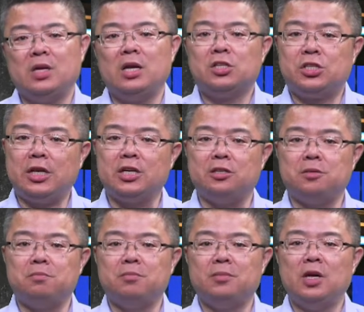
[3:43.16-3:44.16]
Second,
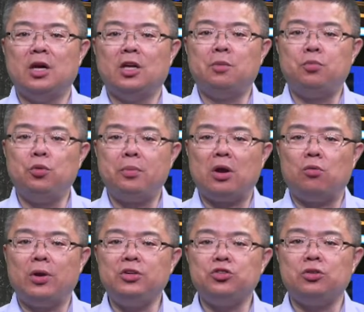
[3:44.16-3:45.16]
the
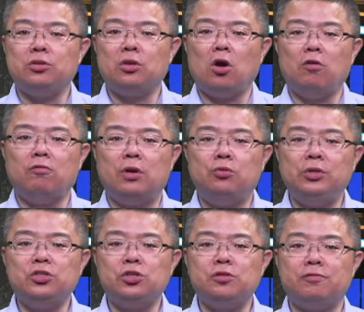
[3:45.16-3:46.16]
preparation of a
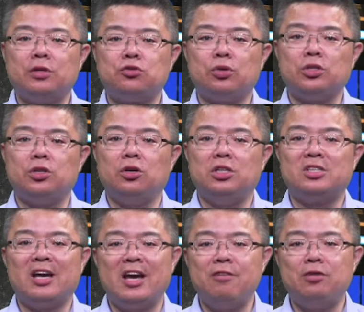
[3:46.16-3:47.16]
research infrastructure is
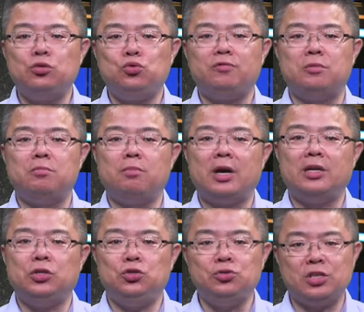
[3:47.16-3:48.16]
heavily driven by the
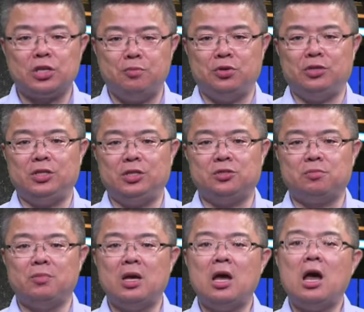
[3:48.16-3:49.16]
user communities.
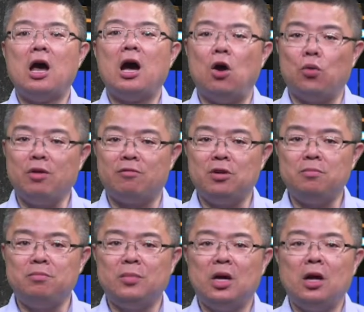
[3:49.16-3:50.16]
However,
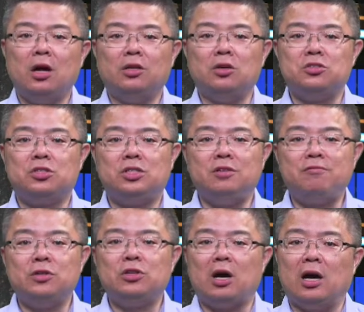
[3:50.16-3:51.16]
those
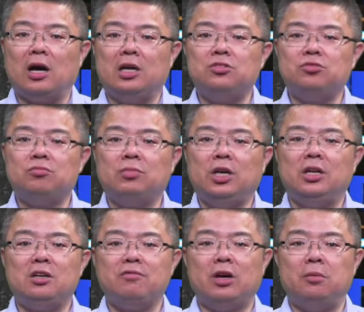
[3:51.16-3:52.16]
different RIs in
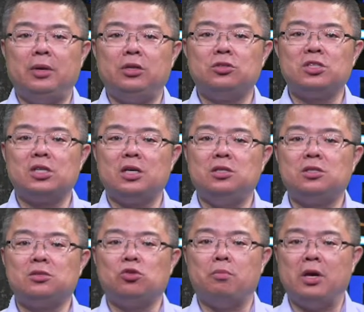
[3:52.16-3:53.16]
the environmental science
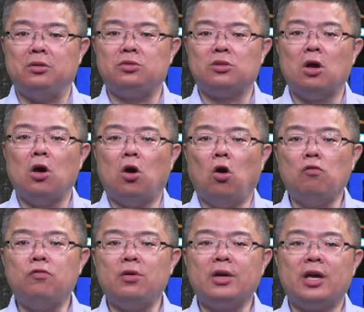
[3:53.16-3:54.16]
domains
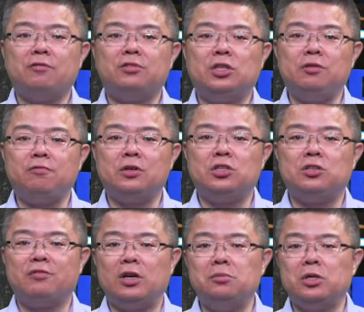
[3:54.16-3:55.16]
often have different
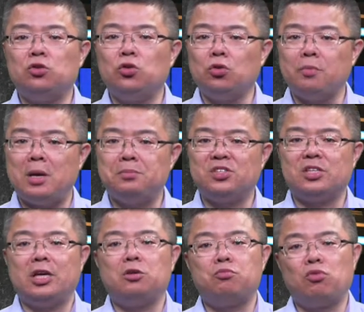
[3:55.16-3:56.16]
development roadmaps
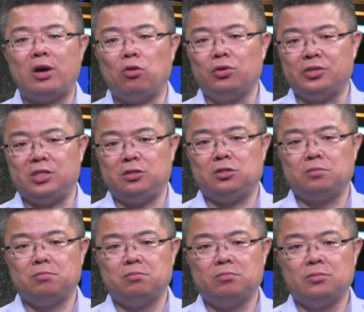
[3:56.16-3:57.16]
and priorities.
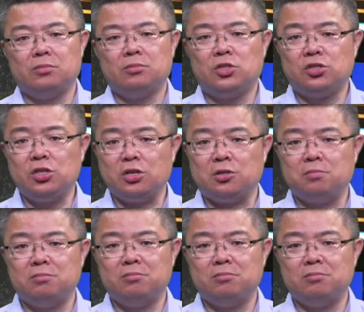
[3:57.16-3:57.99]
Third,